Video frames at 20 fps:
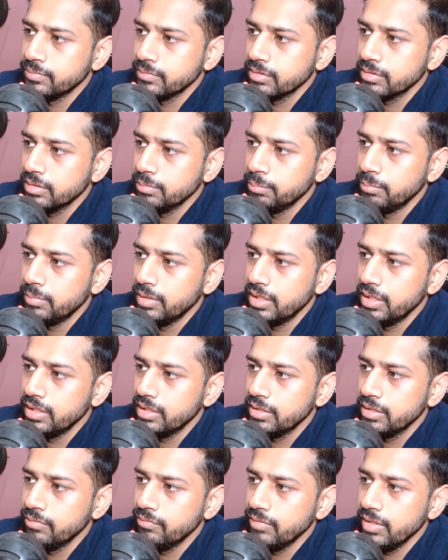
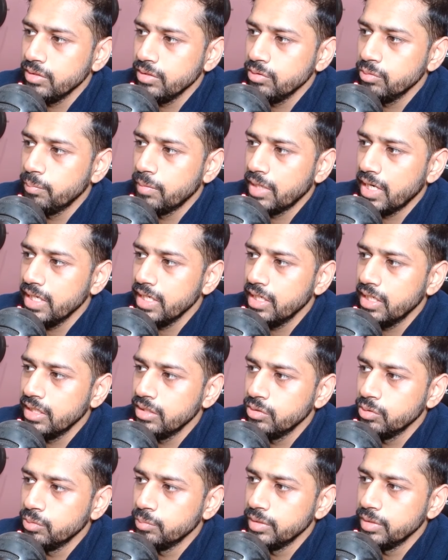but when you buy a
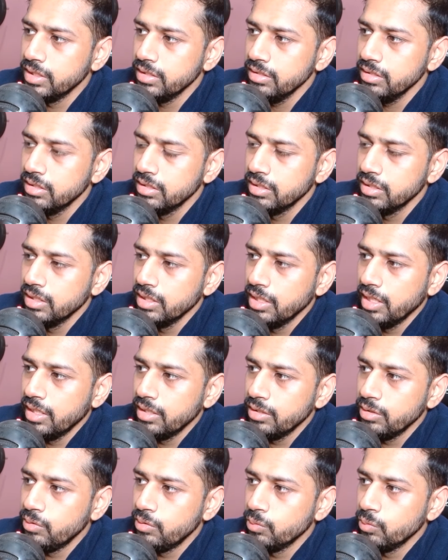domain,
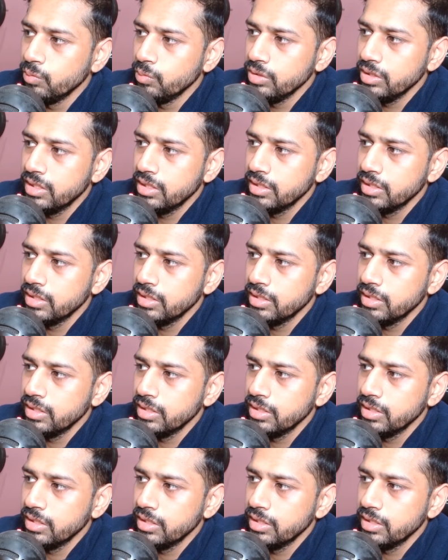don't